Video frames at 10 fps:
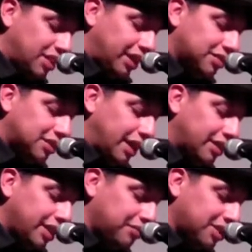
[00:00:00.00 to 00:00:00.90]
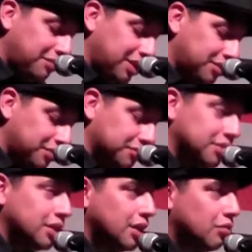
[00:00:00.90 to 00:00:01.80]
I could tell that when I met you.
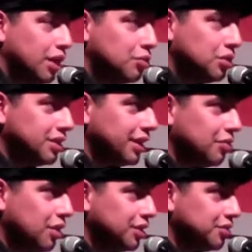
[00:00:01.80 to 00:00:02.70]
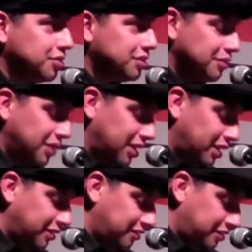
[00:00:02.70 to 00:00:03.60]
Why wouldn't I want you in my
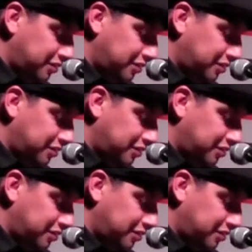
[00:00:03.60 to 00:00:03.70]
life?